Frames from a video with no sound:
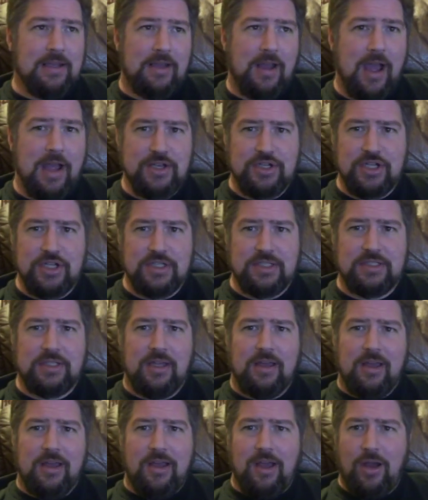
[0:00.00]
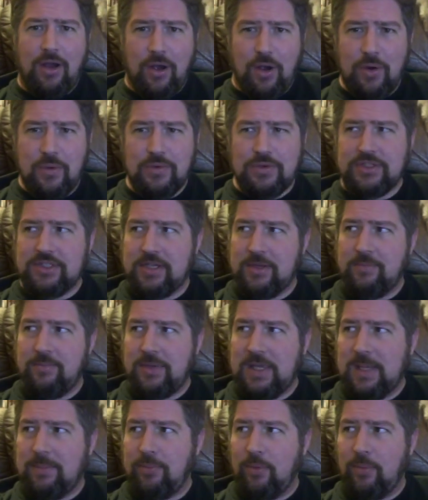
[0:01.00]
Not just, oh, some
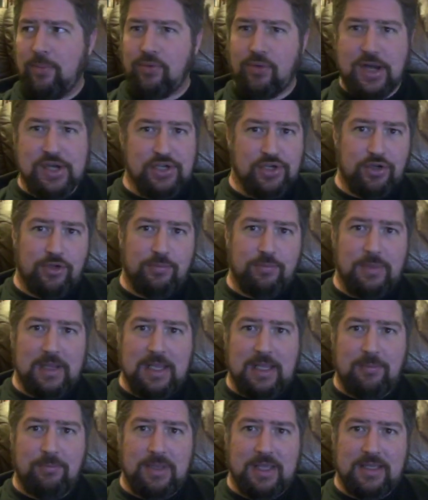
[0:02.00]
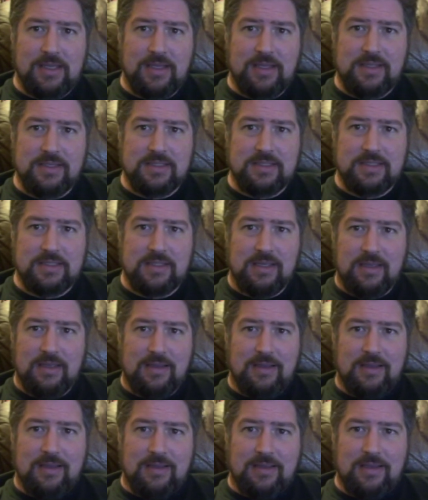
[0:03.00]
people pressured me because
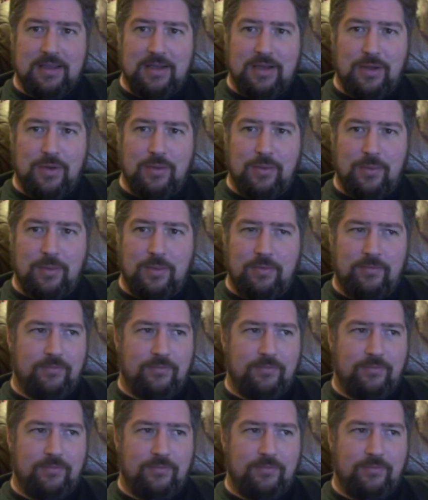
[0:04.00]
you know,